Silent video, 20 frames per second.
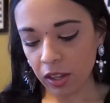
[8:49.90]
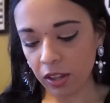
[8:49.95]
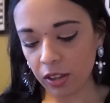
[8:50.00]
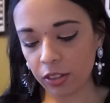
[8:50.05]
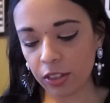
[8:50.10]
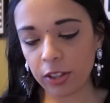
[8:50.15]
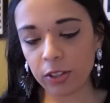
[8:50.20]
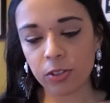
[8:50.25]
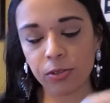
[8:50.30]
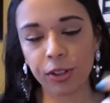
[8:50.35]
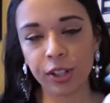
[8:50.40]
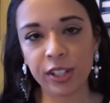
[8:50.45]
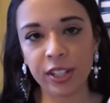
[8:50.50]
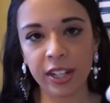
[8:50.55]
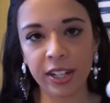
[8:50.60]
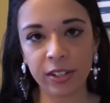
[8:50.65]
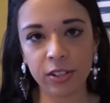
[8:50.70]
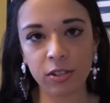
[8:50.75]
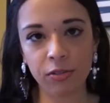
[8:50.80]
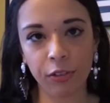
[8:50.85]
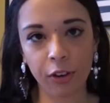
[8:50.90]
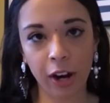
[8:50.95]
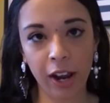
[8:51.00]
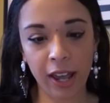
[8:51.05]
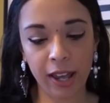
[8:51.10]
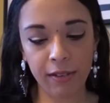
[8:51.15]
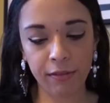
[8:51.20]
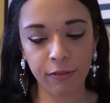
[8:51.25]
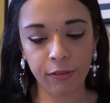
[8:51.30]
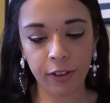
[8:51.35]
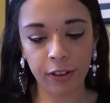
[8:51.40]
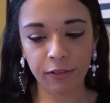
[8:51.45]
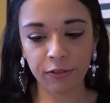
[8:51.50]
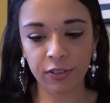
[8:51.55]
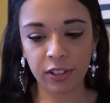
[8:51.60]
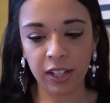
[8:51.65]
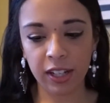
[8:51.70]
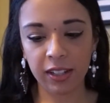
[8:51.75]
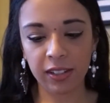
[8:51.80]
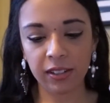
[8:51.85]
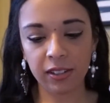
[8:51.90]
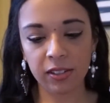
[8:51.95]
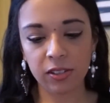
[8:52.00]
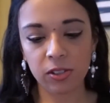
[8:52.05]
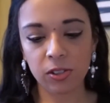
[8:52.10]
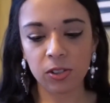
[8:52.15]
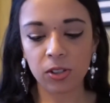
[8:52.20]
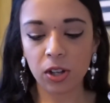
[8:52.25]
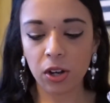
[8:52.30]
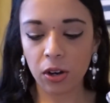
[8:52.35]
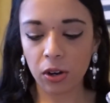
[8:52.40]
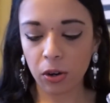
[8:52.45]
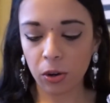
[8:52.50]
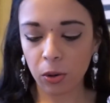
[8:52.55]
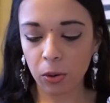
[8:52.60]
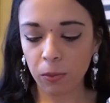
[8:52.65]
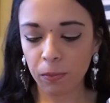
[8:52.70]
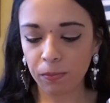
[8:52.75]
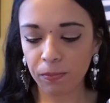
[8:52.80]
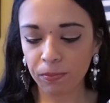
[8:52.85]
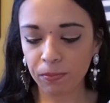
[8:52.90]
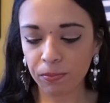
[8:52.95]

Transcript: this retails for $8.50. So